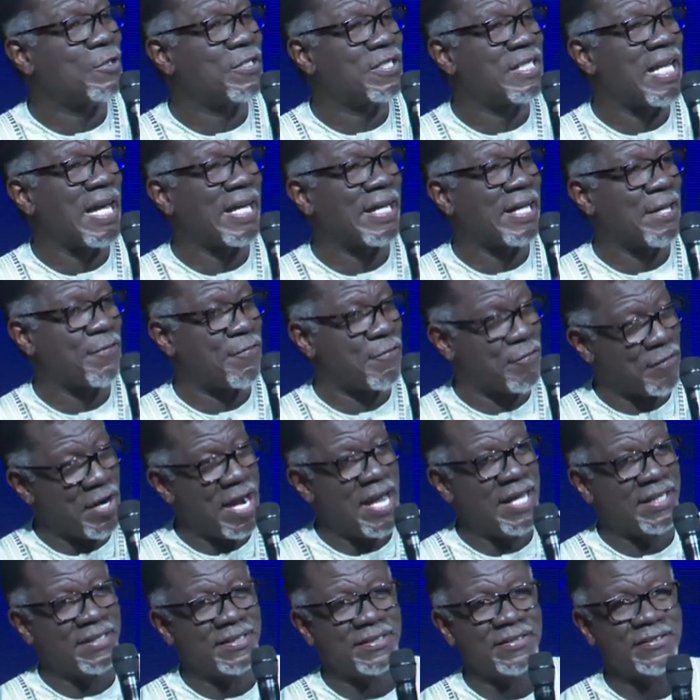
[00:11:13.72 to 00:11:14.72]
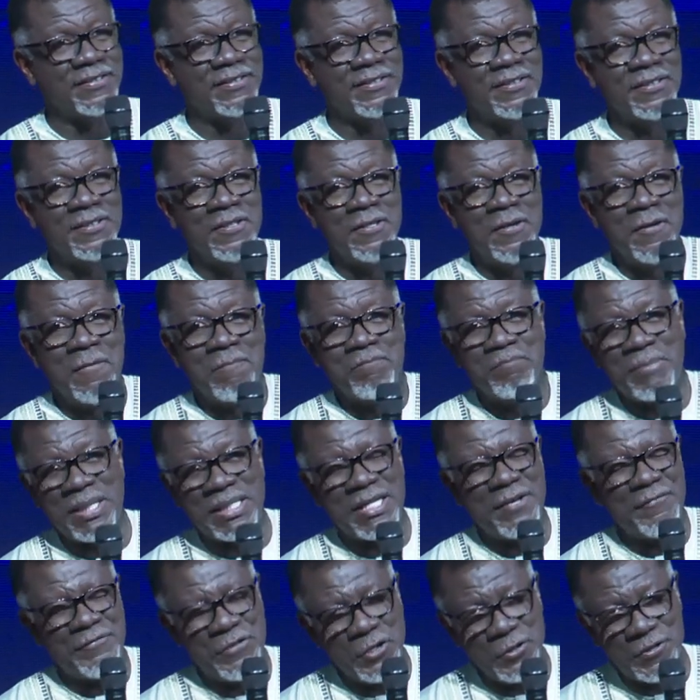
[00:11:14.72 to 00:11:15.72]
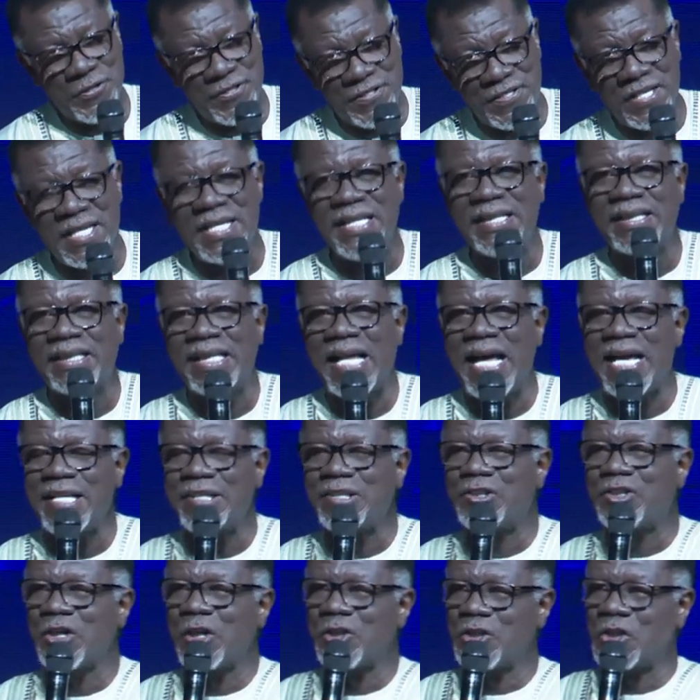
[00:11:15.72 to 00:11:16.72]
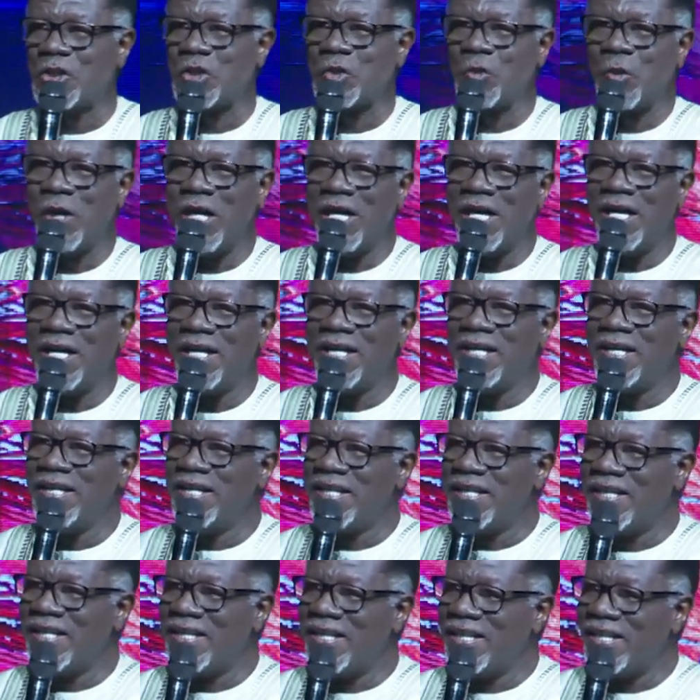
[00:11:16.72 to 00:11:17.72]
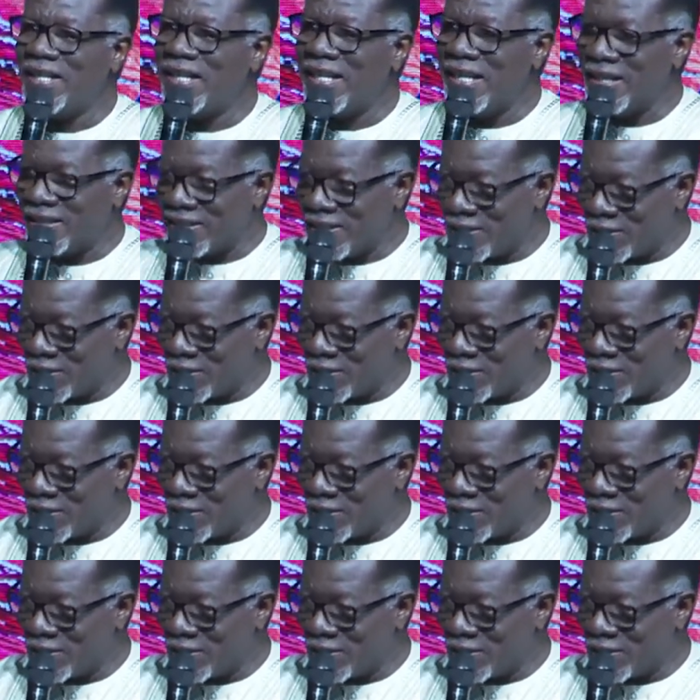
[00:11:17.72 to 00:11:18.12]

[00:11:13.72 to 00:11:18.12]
like a threat, but if you see it like Joshua, it is